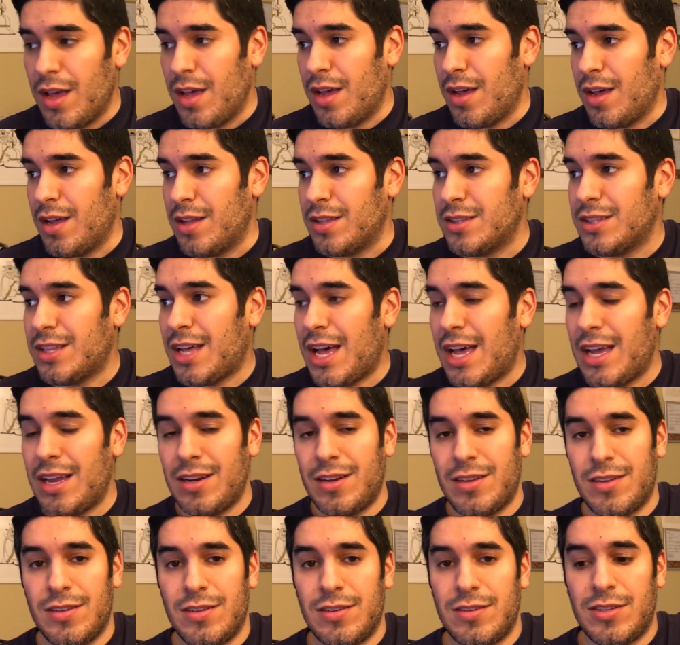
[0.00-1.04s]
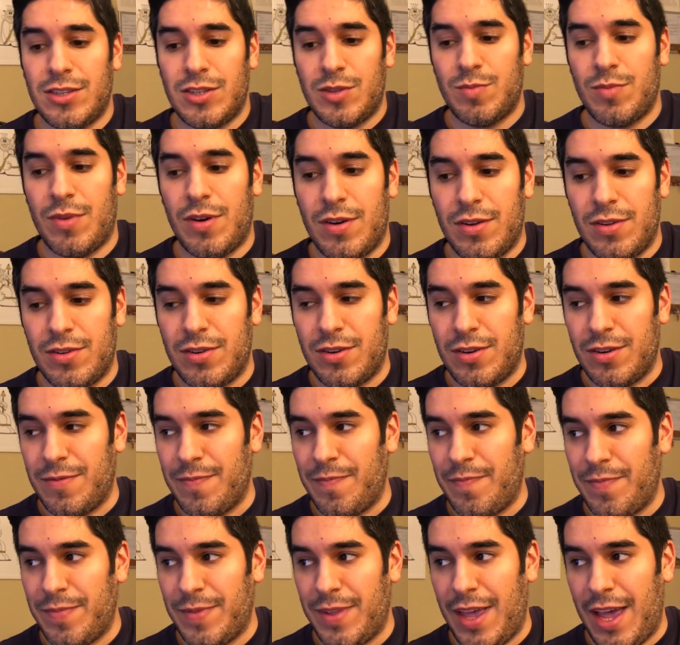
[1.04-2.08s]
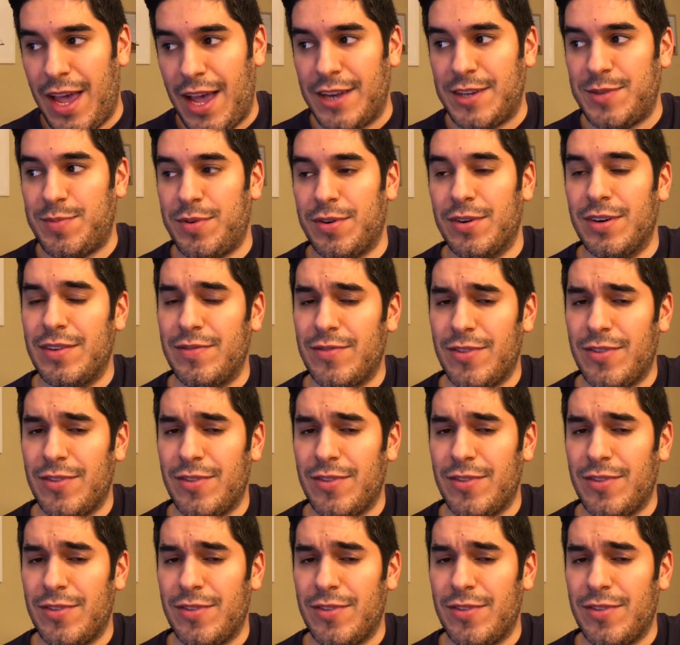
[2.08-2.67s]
uh, a lot smaller cash burn,